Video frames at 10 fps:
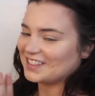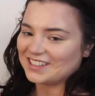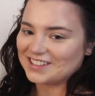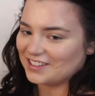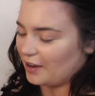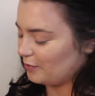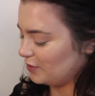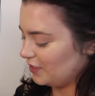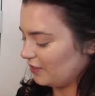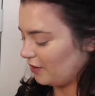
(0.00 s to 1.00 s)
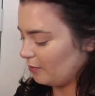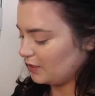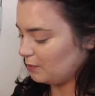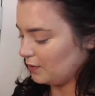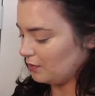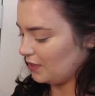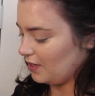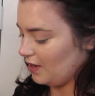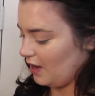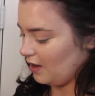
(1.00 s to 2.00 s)
thing is I'm using the RMS
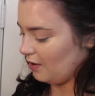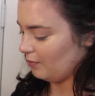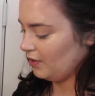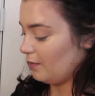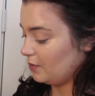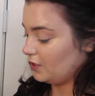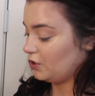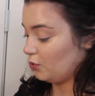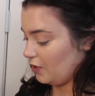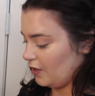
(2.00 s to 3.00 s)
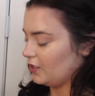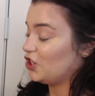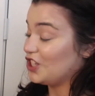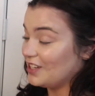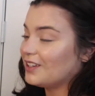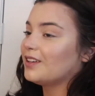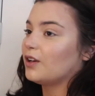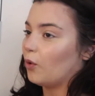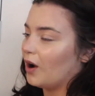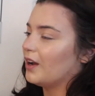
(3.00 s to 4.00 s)
Beauty Lip to Cheek
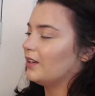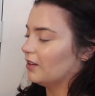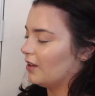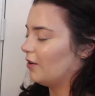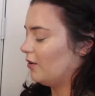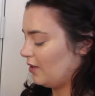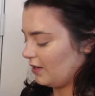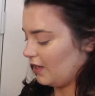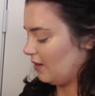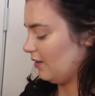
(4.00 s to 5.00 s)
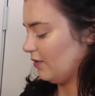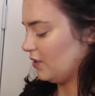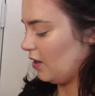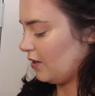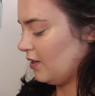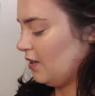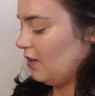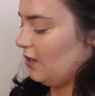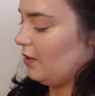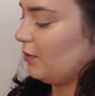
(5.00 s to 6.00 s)
Quad Glow. Can't even talk.
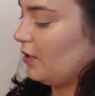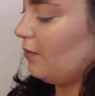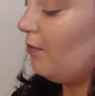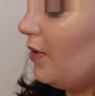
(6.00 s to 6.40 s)
And I'm going to